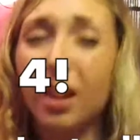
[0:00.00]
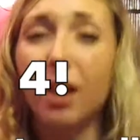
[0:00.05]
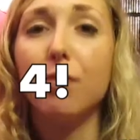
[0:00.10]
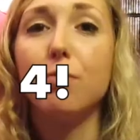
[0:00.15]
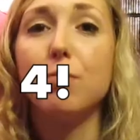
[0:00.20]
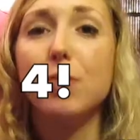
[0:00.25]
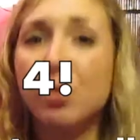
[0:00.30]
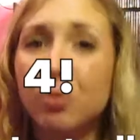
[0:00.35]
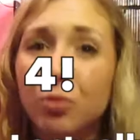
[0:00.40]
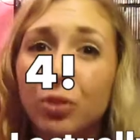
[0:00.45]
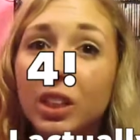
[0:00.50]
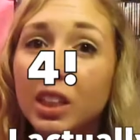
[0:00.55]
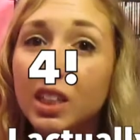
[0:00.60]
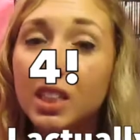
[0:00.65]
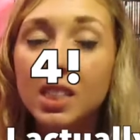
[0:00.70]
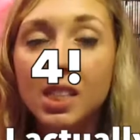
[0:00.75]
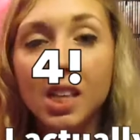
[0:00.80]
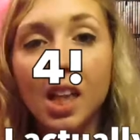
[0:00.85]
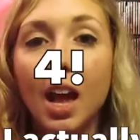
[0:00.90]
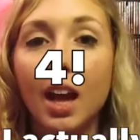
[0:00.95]
I've been really
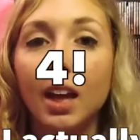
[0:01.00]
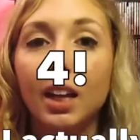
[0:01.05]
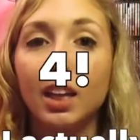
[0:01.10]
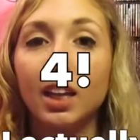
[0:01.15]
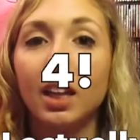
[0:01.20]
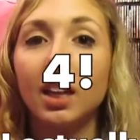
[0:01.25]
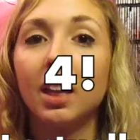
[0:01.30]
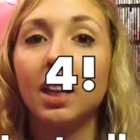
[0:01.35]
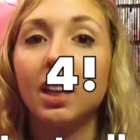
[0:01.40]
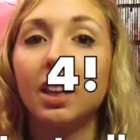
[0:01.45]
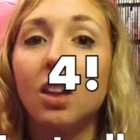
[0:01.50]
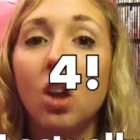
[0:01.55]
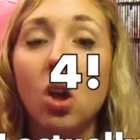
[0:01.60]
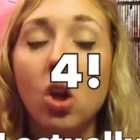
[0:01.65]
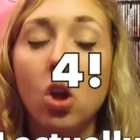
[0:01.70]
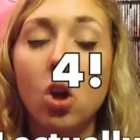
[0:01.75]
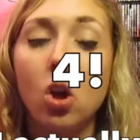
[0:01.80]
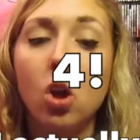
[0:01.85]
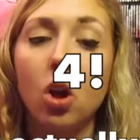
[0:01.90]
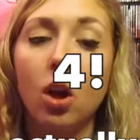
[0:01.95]
slacking
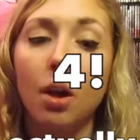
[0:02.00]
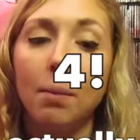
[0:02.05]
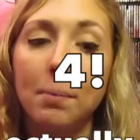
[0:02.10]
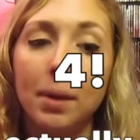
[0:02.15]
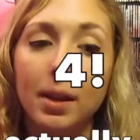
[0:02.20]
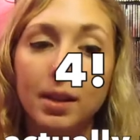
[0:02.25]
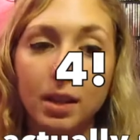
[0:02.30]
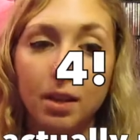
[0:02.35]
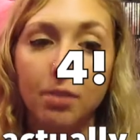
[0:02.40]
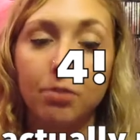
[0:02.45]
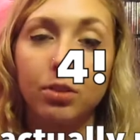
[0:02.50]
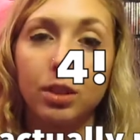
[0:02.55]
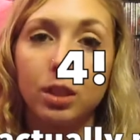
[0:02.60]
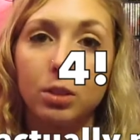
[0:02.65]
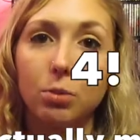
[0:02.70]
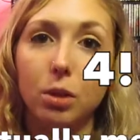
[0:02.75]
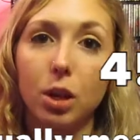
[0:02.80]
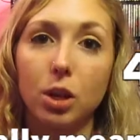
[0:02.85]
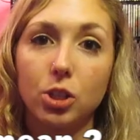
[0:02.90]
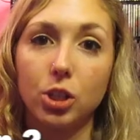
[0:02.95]
on my
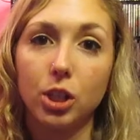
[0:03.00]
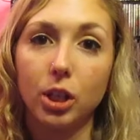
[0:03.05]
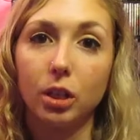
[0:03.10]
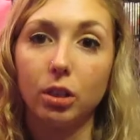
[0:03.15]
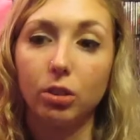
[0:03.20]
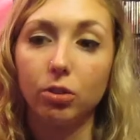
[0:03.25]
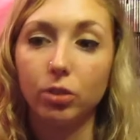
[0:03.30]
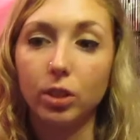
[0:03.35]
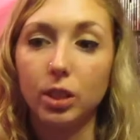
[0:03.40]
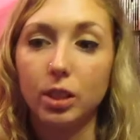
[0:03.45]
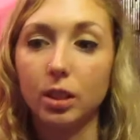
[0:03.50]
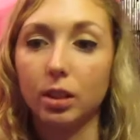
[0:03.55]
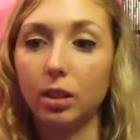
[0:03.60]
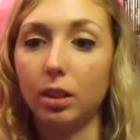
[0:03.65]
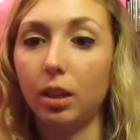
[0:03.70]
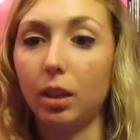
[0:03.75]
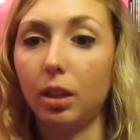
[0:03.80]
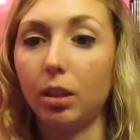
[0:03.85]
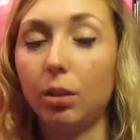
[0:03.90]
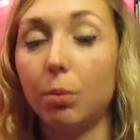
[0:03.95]
Netflix watching
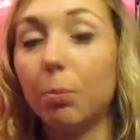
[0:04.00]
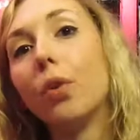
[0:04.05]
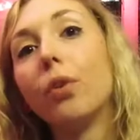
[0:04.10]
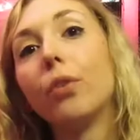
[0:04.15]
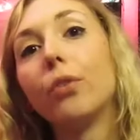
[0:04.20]
recently.